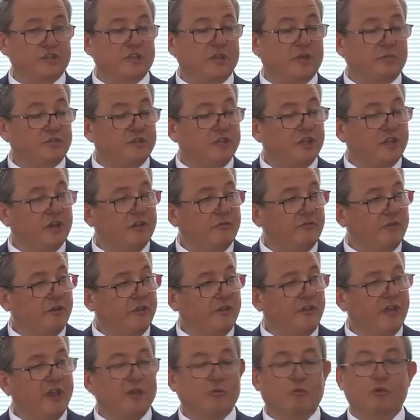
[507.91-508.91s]
Deputy Governor
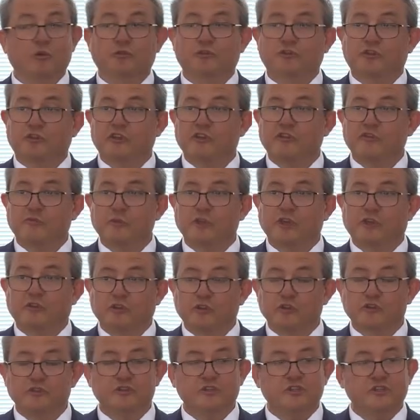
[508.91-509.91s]
there will serve me in
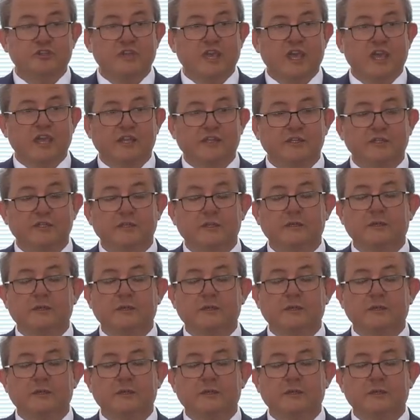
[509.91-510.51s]
good stead.